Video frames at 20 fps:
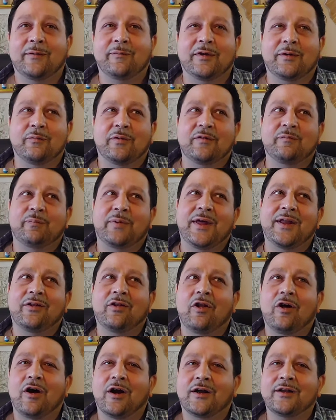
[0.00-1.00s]
I mean, we've been
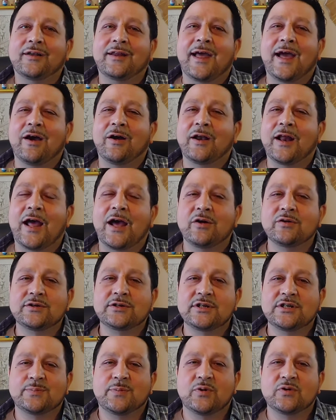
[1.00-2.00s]
locked down. How's
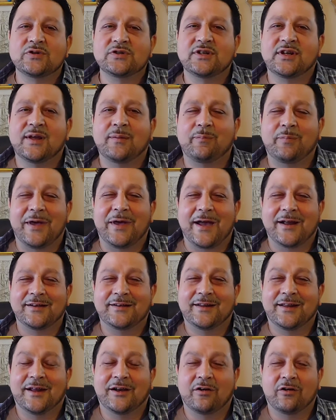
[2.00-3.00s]
she supposed to get back
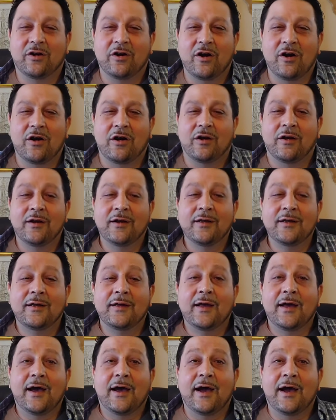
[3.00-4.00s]
to get her car?
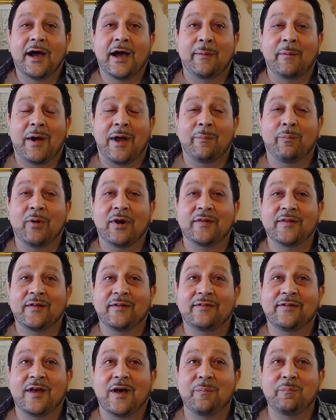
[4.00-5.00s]
Um, I bring
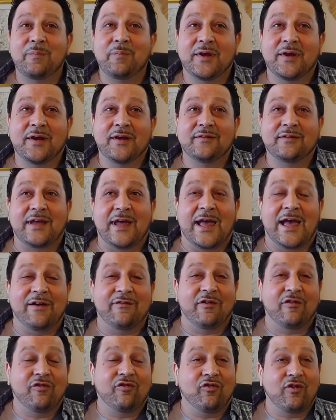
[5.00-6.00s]
this up because I
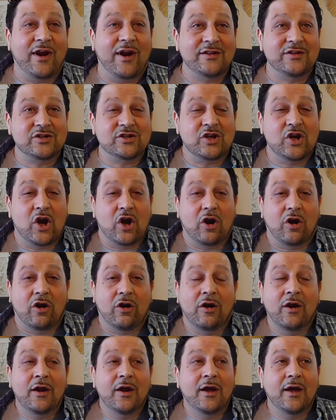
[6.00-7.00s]
have a friend's
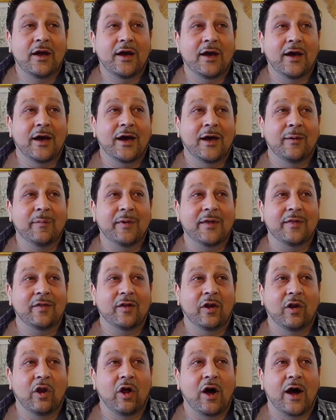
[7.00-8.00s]
car um, in the
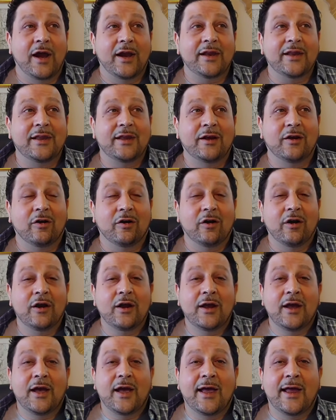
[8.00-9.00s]
lot here,
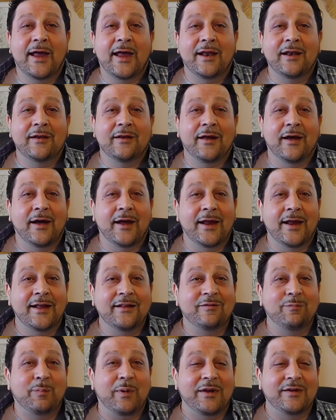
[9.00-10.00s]
and uh,
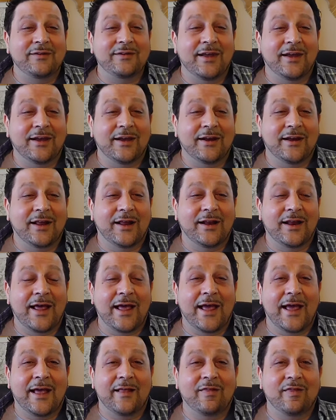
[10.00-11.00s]
it's been ticketed,
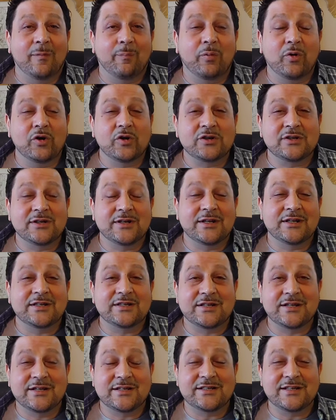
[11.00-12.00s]
and the person is
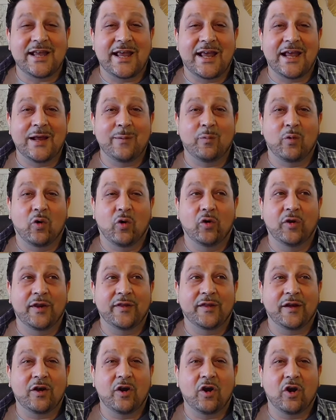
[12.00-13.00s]
disabled,
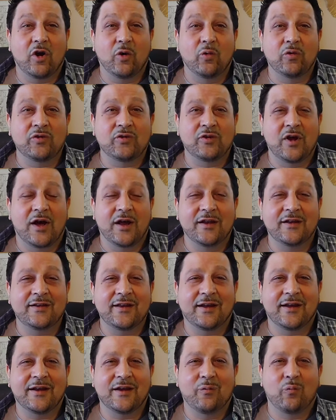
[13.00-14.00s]
and the car was not
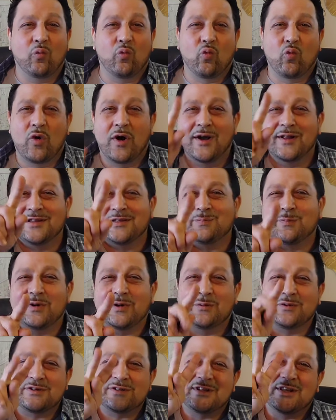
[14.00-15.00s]
ticketed once, but
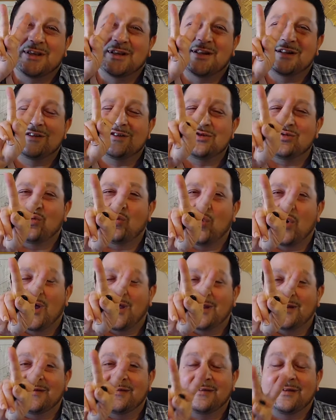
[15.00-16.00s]
it was ticketed
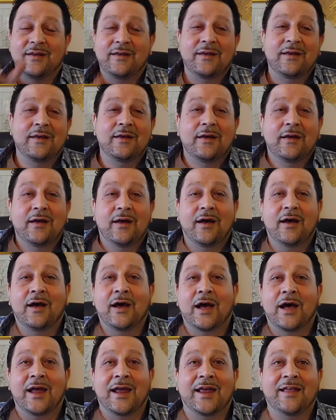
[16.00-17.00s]
twice.
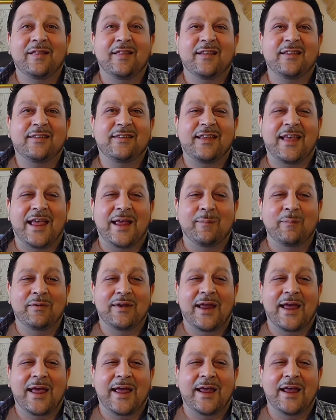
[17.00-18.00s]
Uh, in the same
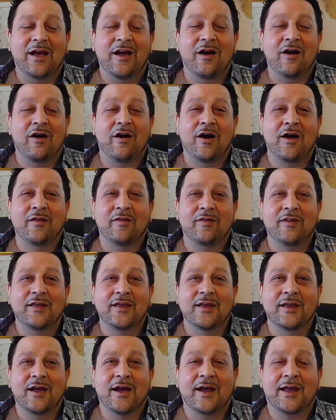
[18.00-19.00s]
day, on
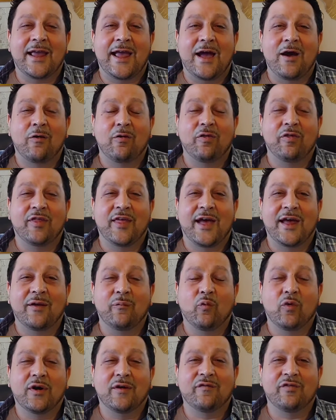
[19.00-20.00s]
the account that
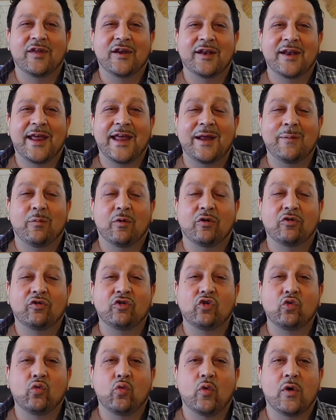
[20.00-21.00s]
one of the neighbors
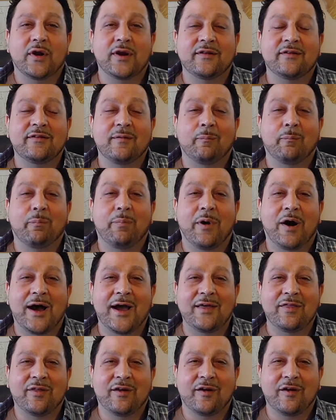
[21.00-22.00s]
who wanted to
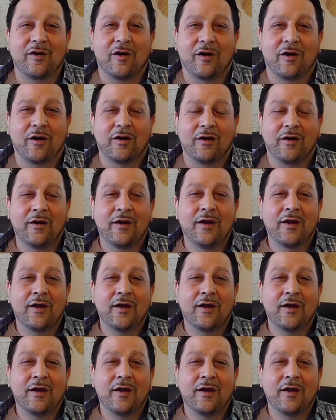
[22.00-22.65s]
buy the car